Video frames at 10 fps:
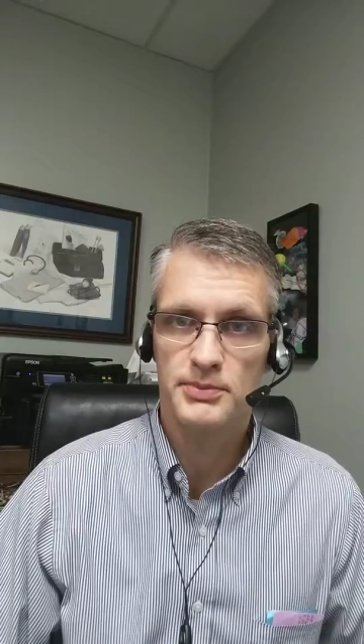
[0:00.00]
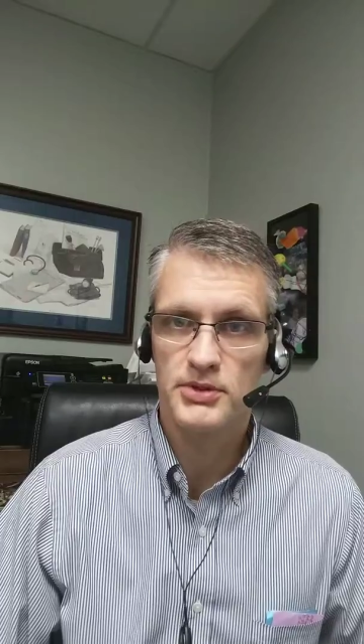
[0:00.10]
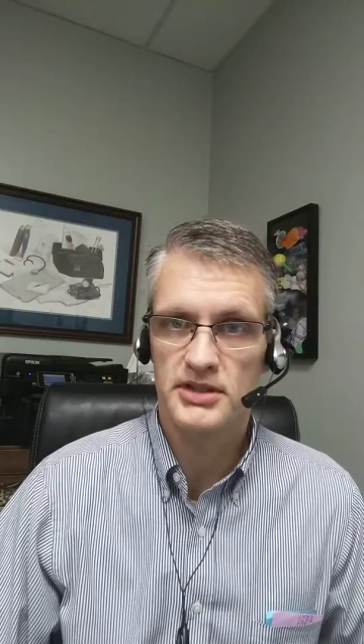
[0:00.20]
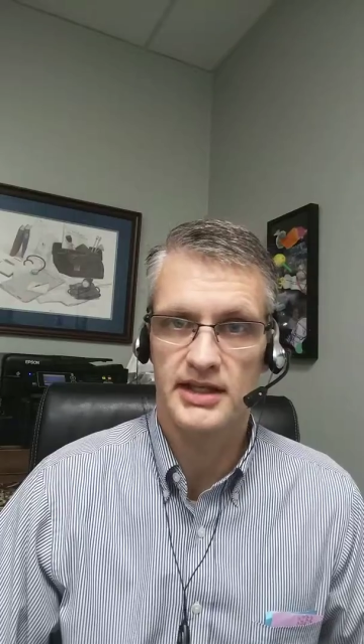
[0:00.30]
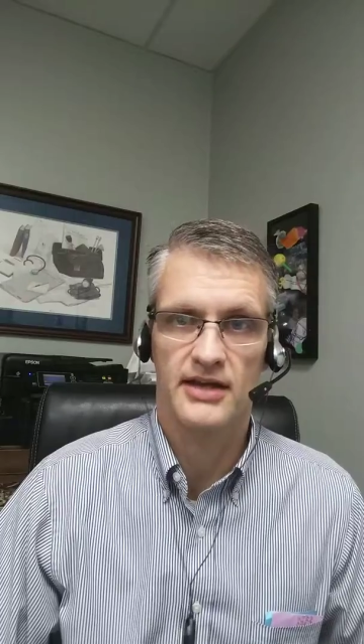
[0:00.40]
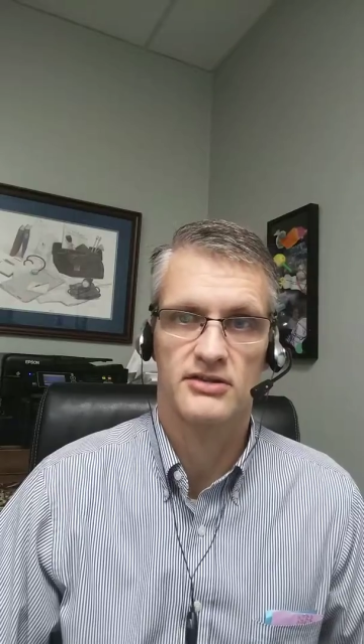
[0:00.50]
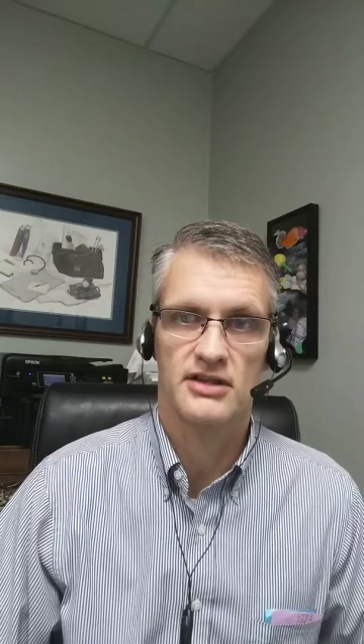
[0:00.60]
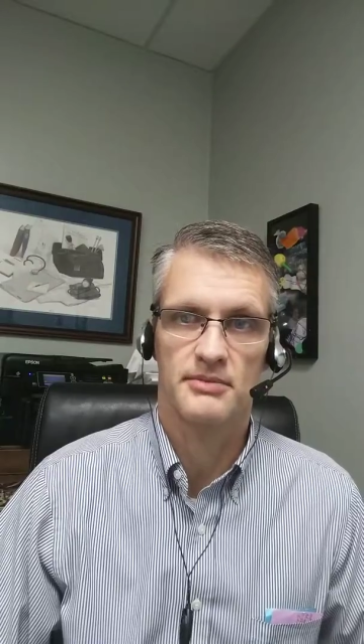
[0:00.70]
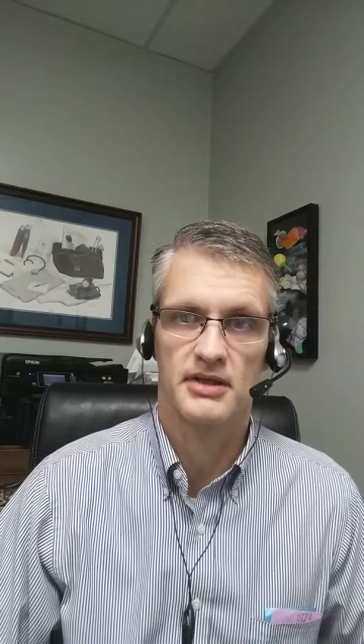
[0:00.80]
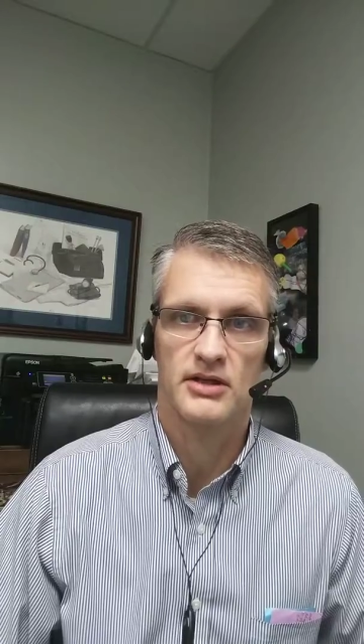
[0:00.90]
put together
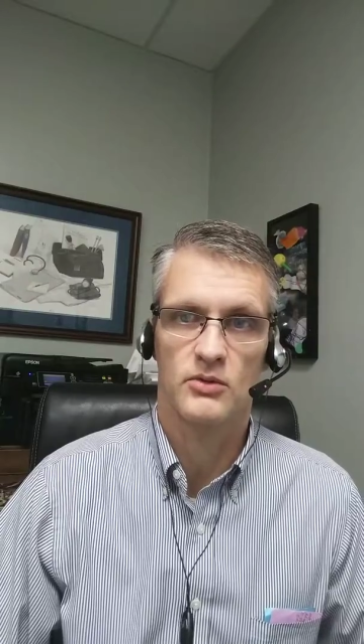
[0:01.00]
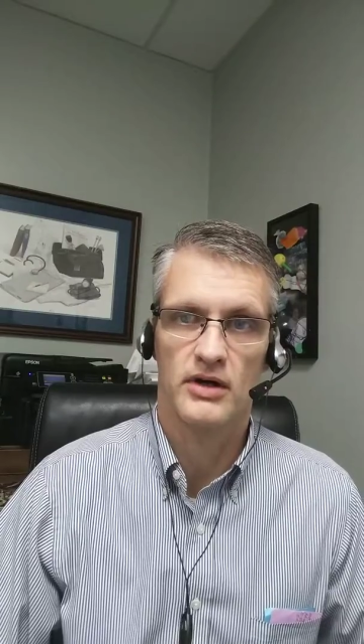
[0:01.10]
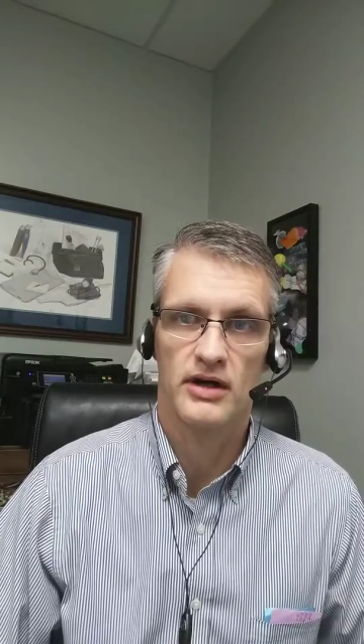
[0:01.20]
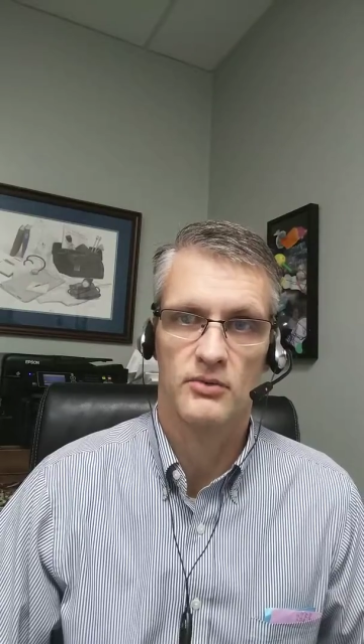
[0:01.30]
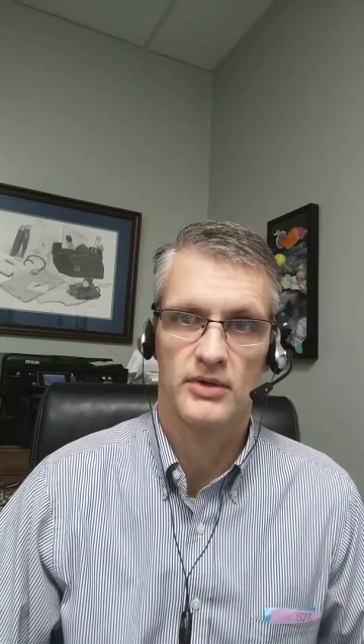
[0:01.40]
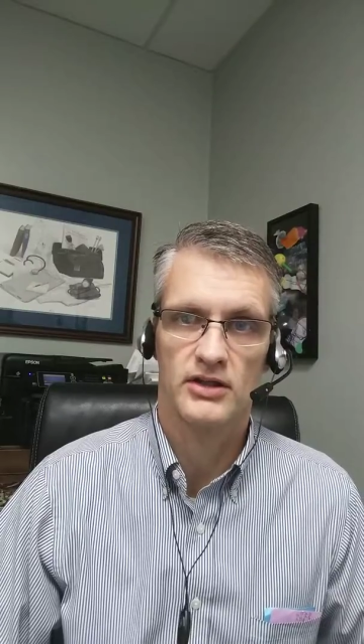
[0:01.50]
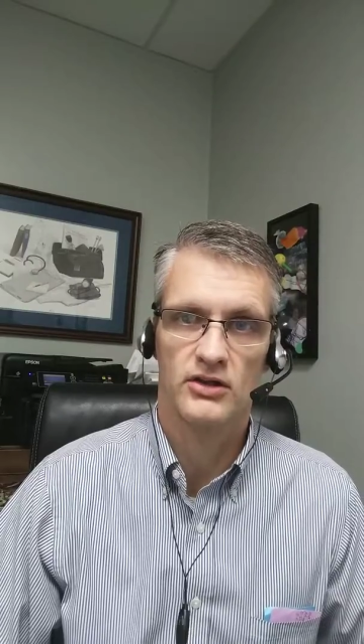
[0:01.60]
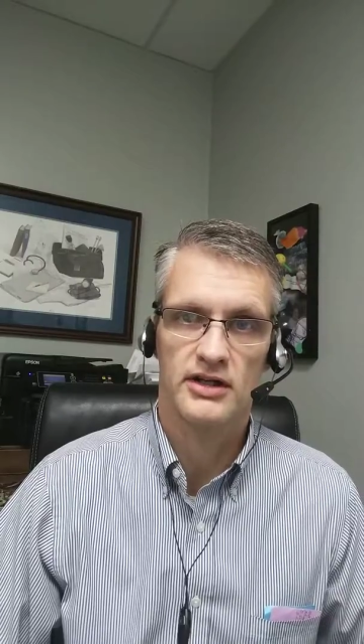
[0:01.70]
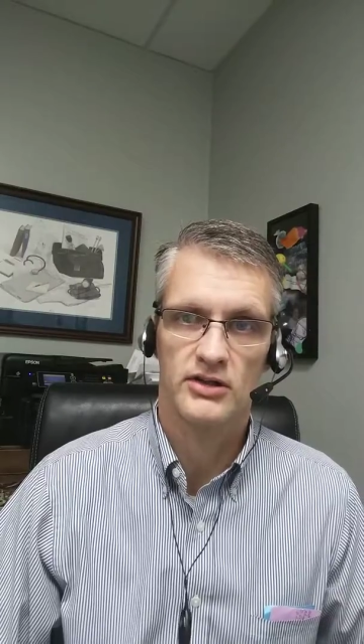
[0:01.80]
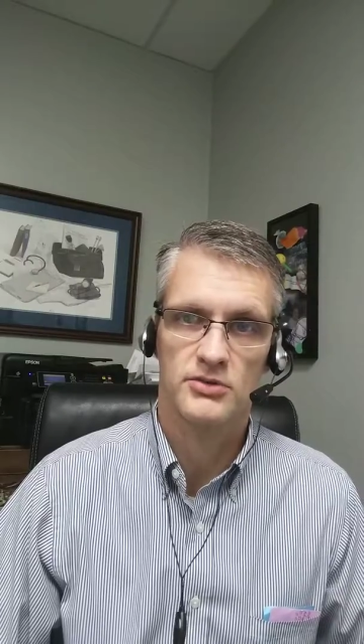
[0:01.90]
something where we
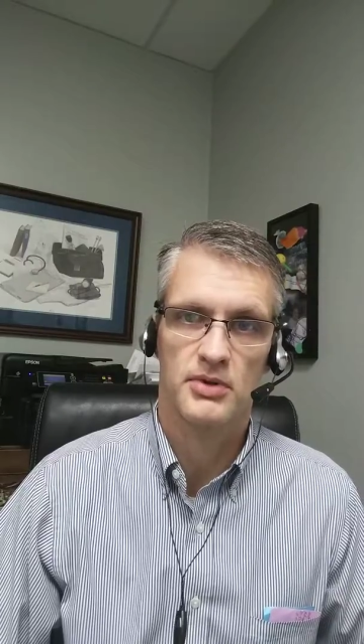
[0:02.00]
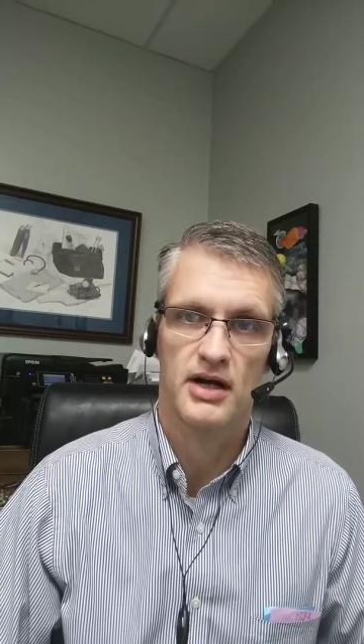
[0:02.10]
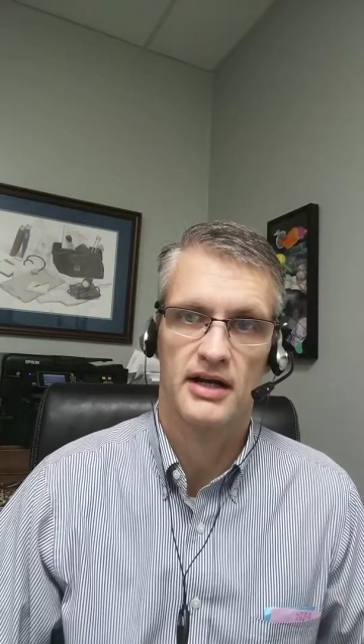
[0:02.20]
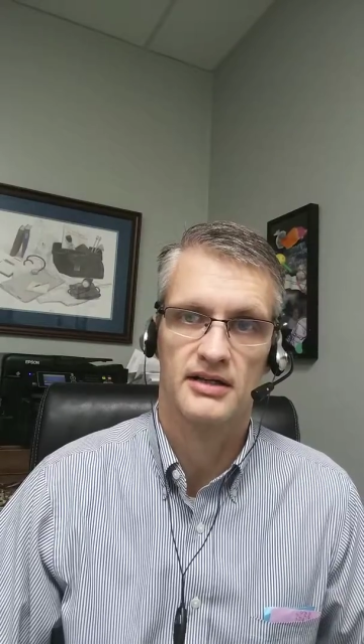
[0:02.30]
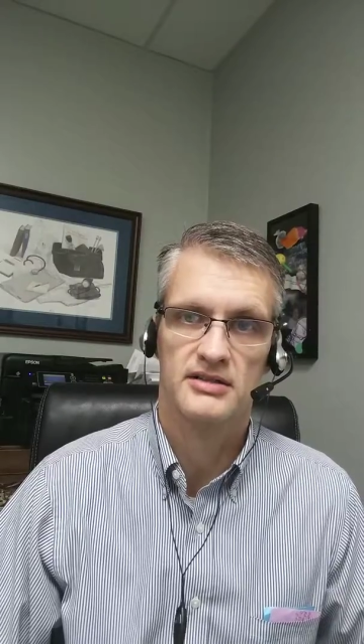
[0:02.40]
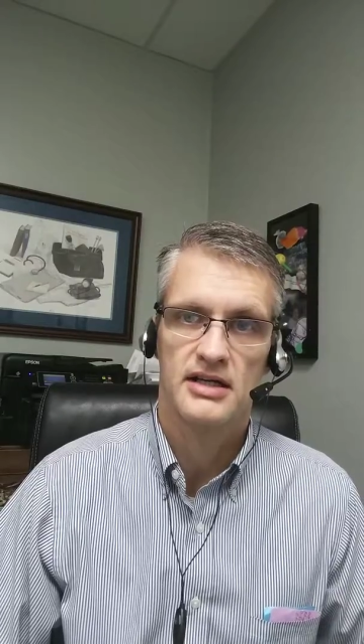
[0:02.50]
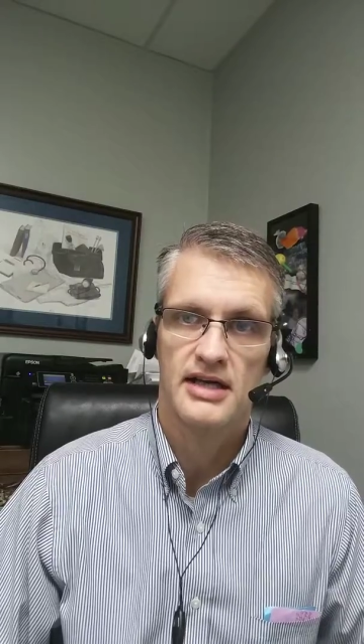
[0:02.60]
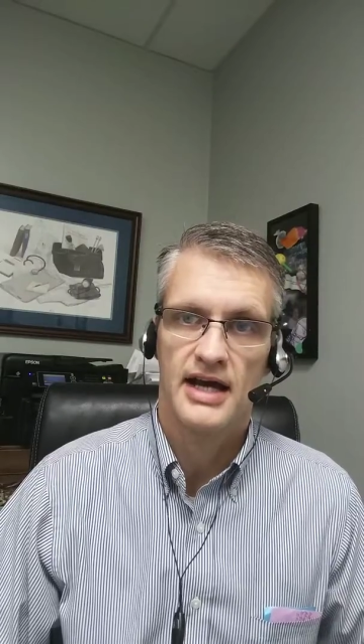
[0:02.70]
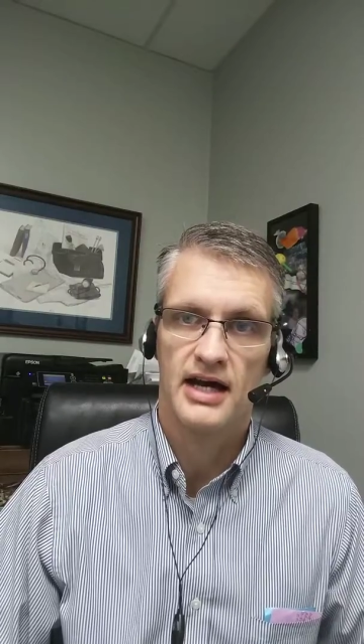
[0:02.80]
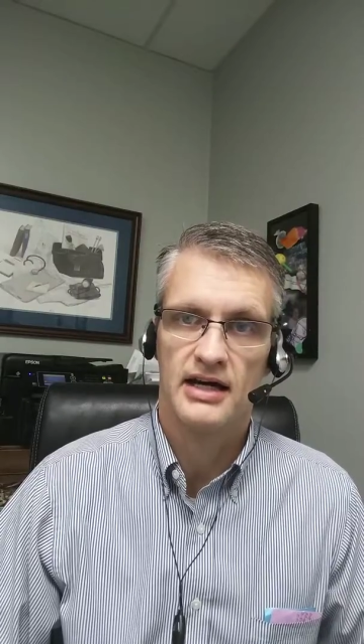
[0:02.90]
look at those products
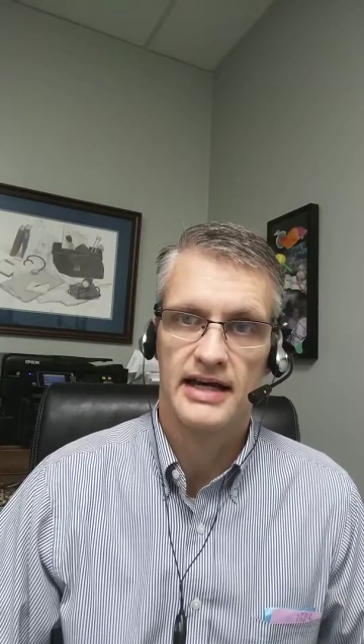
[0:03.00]
uh,